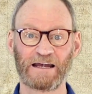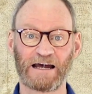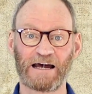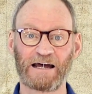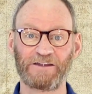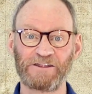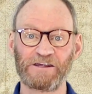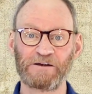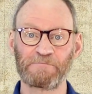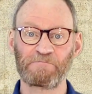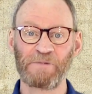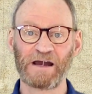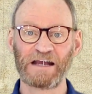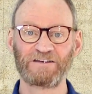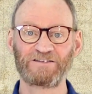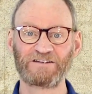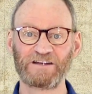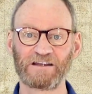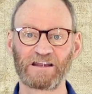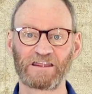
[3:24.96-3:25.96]
And the
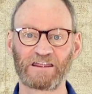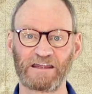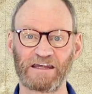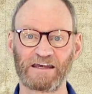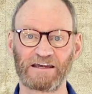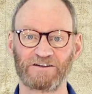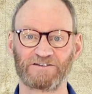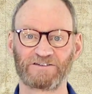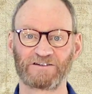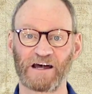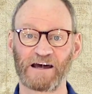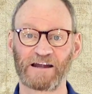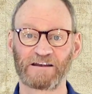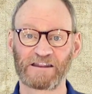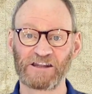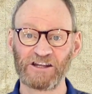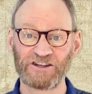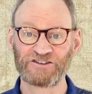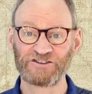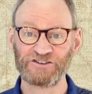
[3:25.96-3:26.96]
amazing thing is that
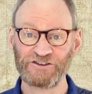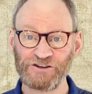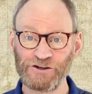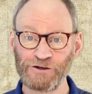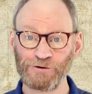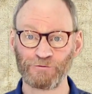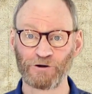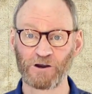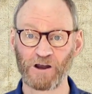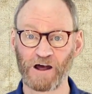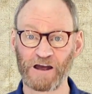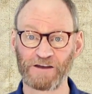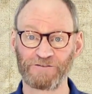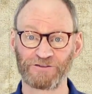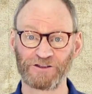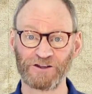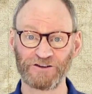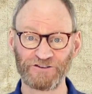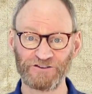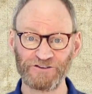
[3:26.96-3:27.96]
this new
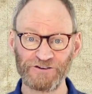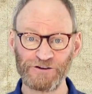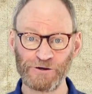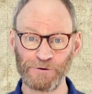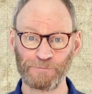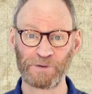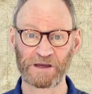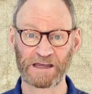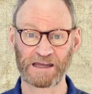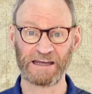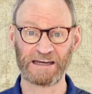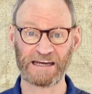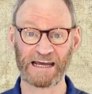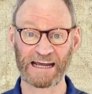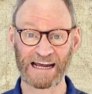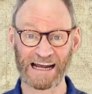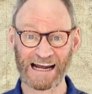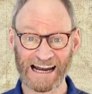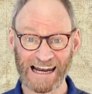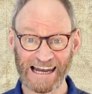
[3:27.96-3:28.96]
life, this new
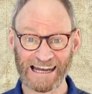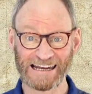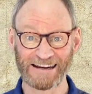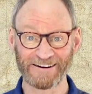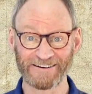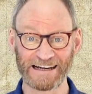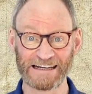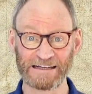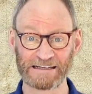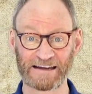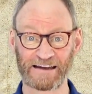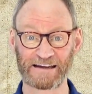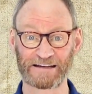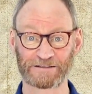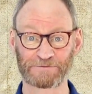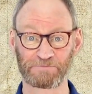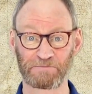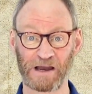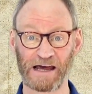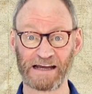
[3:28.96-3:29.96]
beginning, clearly
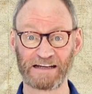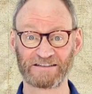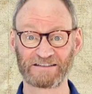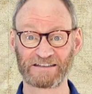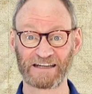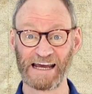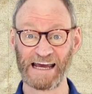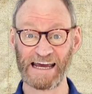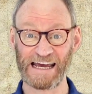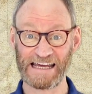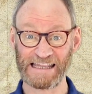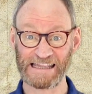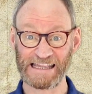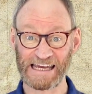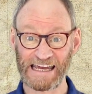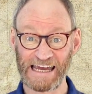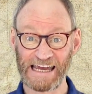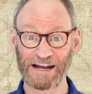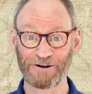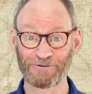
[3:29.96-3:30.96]
takes place in the
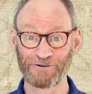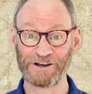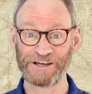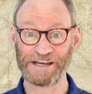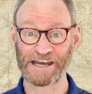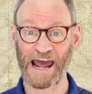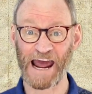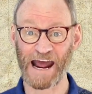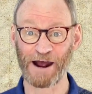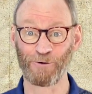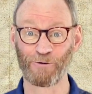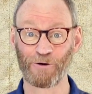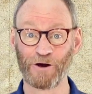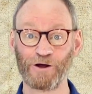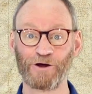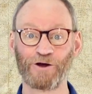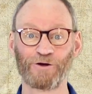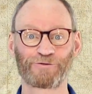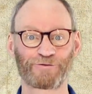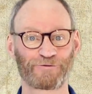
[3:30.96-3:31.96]
here and now
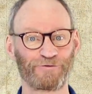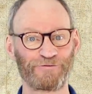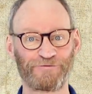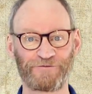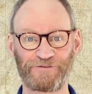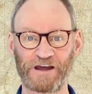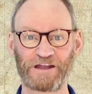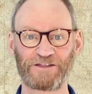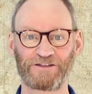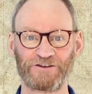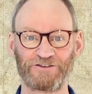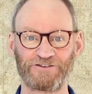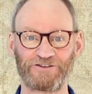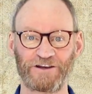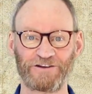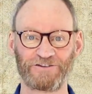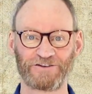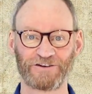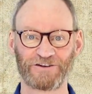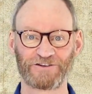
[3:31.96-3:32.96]
through faith in
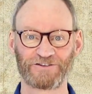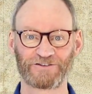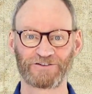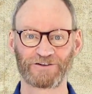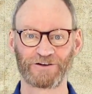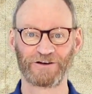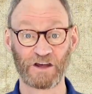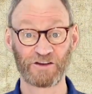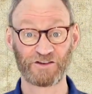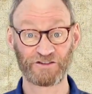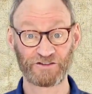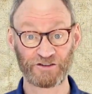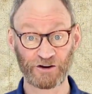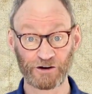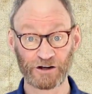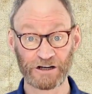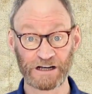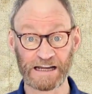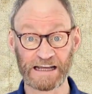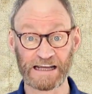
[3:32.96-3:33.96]
Jesus.
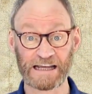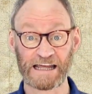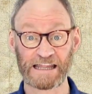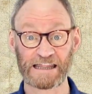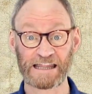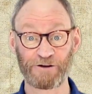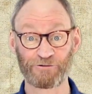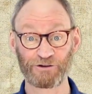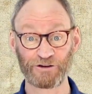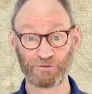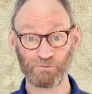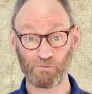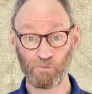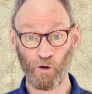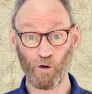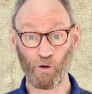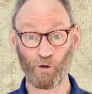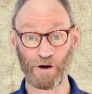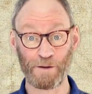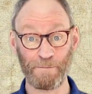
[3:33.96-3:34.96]
Certainly, there is
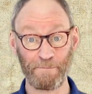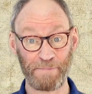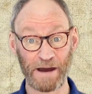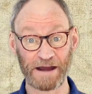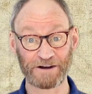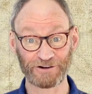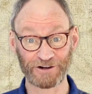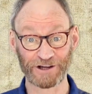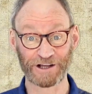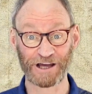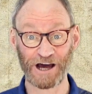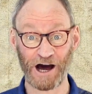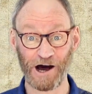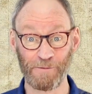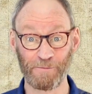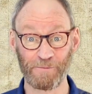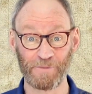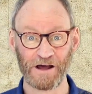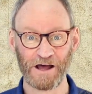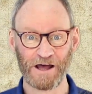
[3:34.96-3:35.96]
more and better to
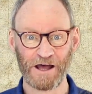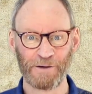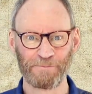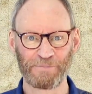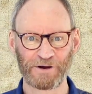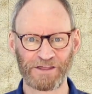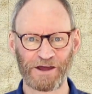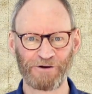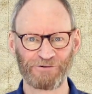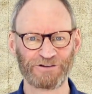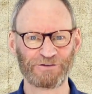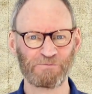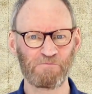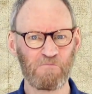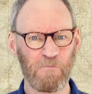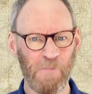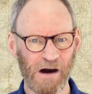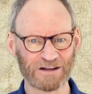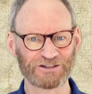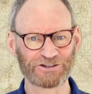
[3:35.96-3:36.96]
come, but there is
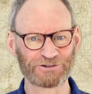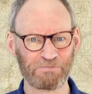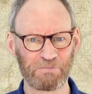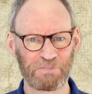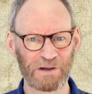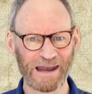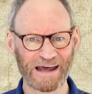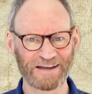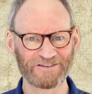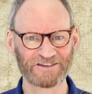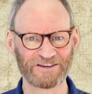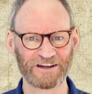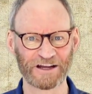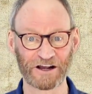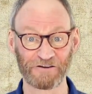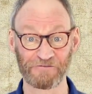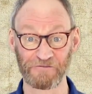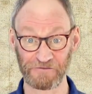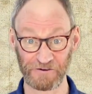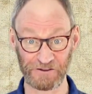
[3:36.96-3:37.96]
much
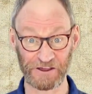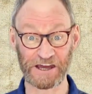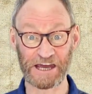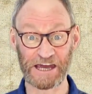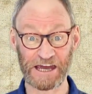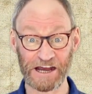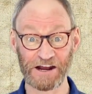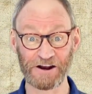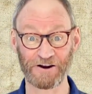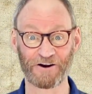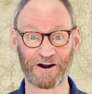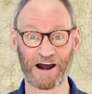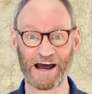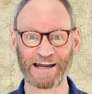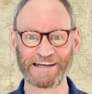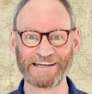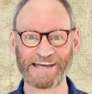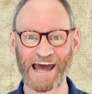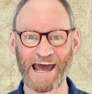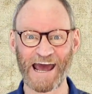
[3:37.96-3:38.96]
blessing for the here
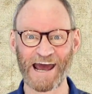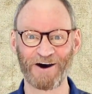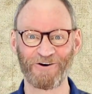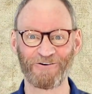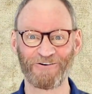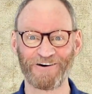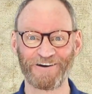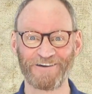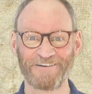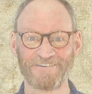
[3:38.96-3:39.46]
and now.